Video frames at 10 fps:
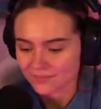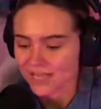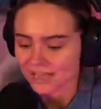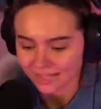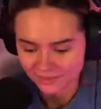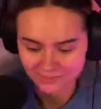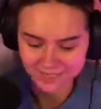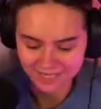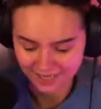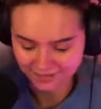and then we
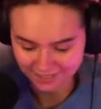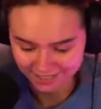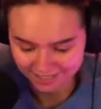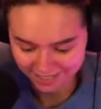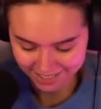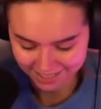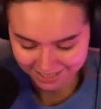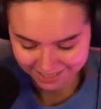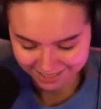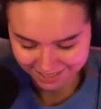can have sides together,
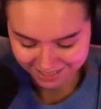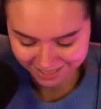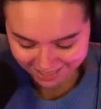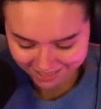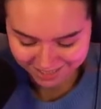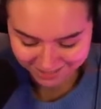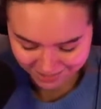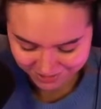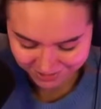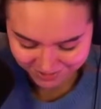and it's gonna be
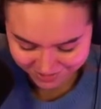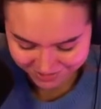cool.